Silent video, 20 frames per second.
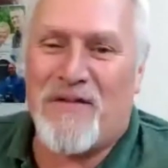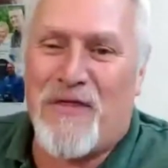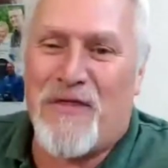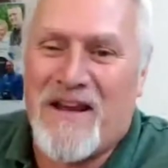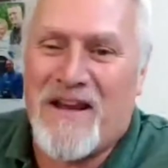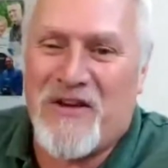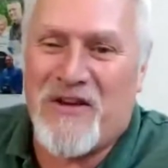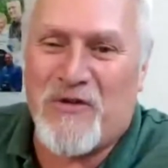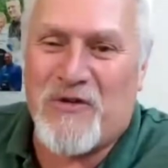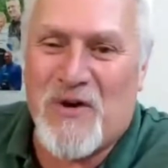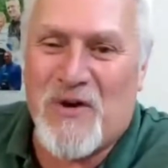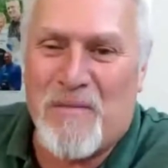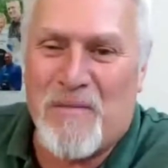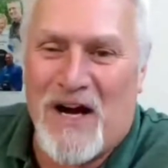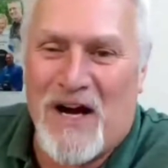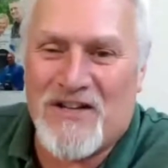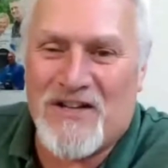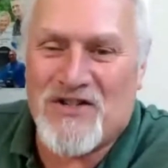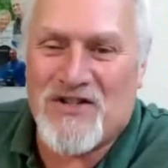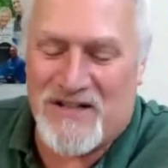Thank you so
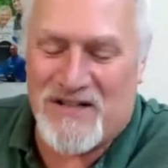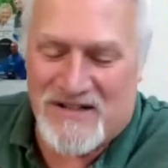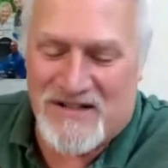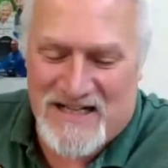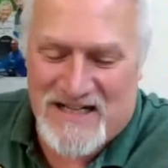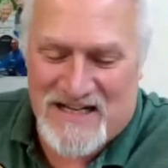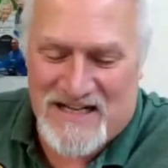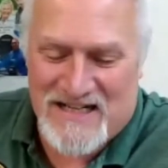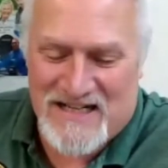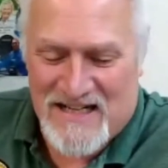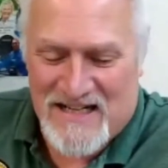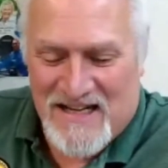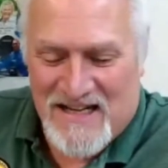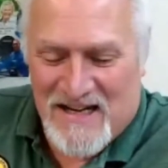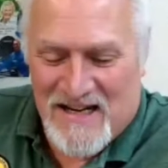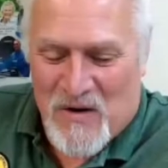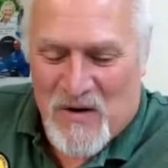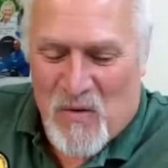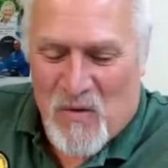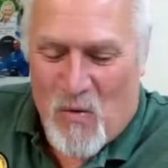much. And uh,
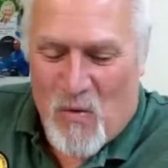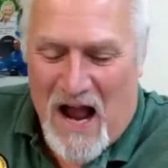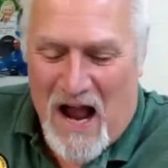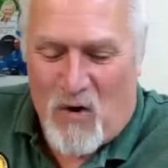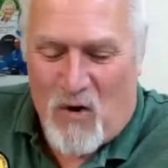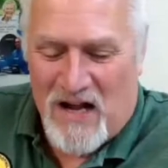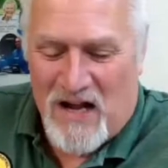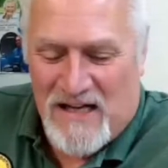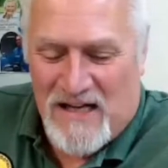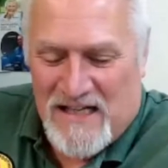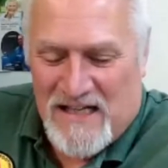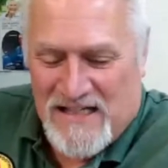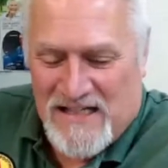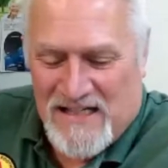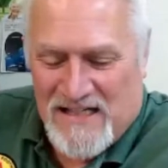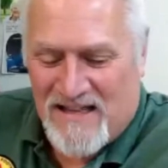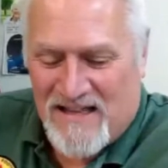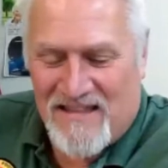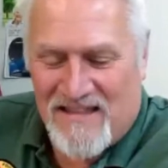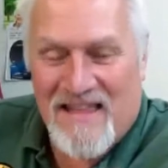wow,
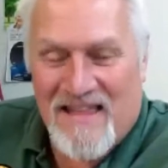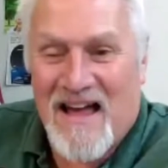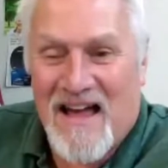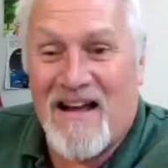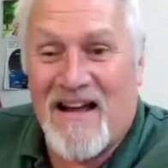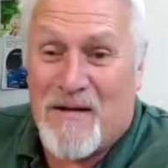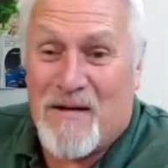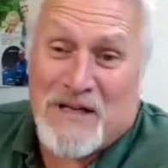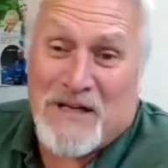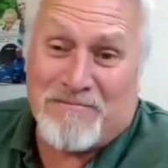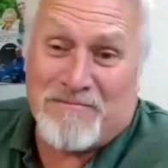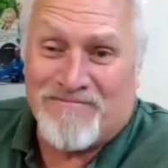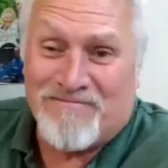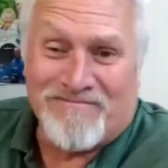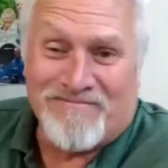that I mean,